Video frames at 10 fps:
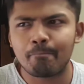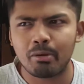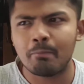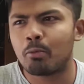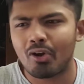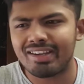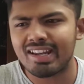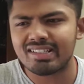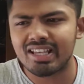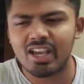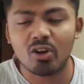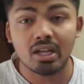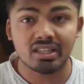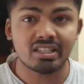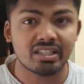pinpoint and say, okay,
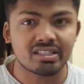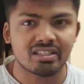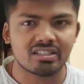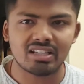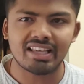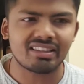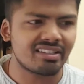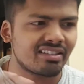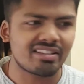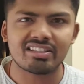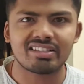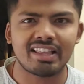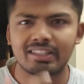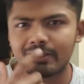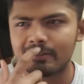this is like this.
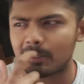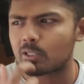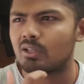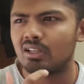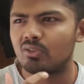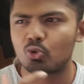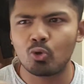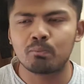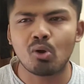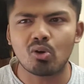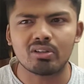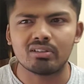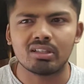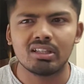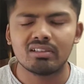It's just too
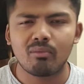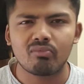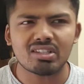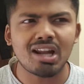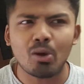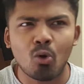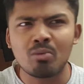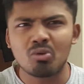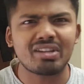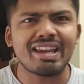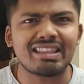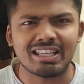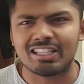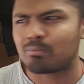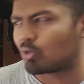broken. It's like almost
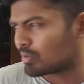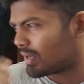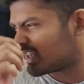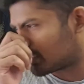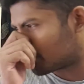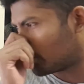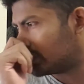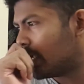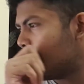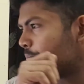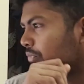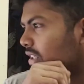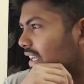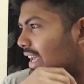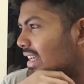anything is possible at this point.
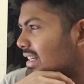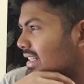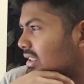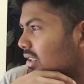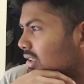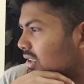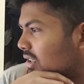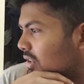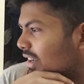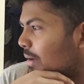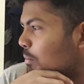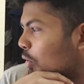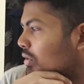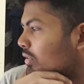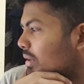And like, okay,
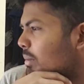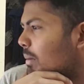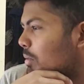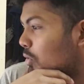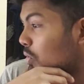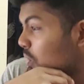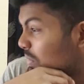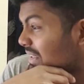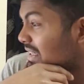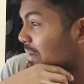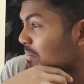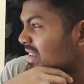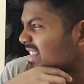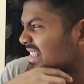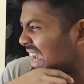both of them are, oh, look at him.
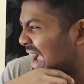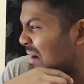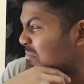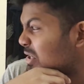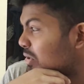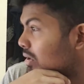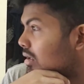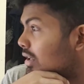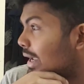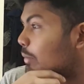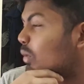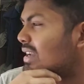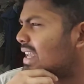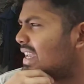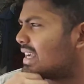Damn you. Okay, when
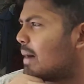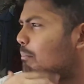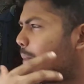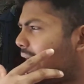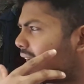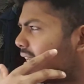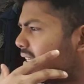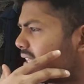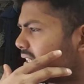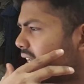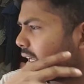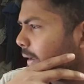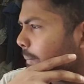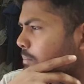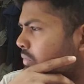he come back, he's attacking.